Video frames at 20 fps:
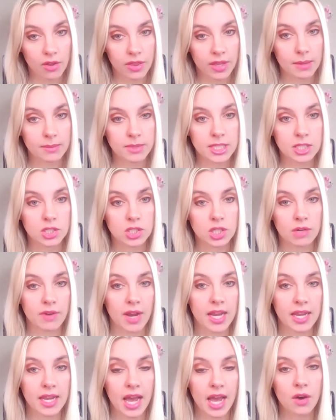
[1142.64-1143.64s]
that I'm teaching
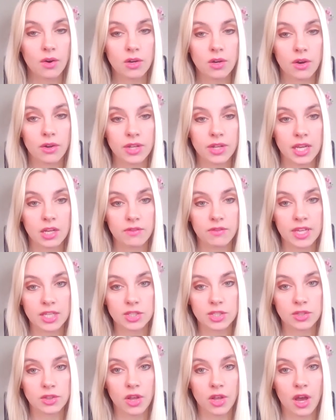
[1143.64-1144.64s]
right now called
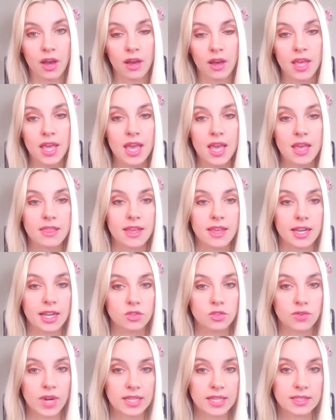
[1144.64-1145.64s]
Innovation Law that
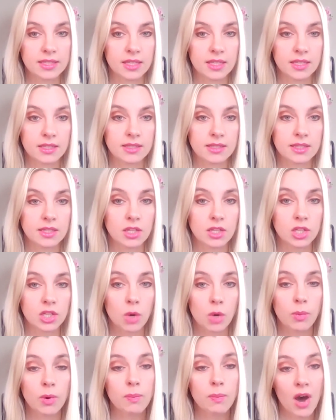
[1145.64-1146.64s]
addresses
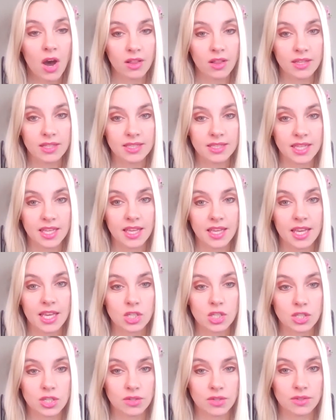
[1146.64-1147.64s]
global policy
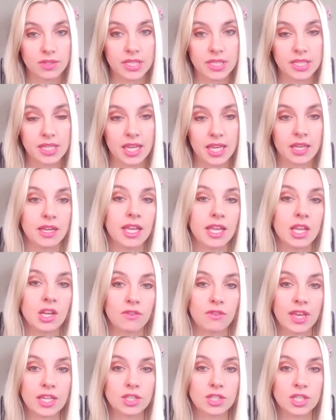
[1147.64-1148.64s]
issues in
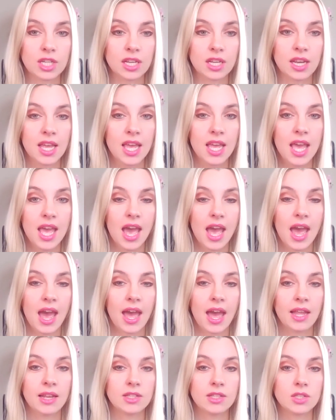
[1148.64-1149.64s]
innovation.
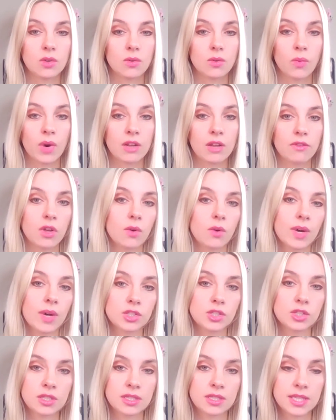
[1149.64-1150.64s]
And one of the
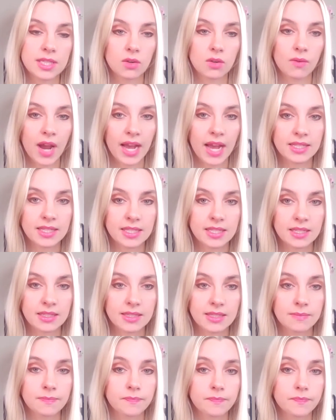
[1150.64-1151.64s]
questions that arises,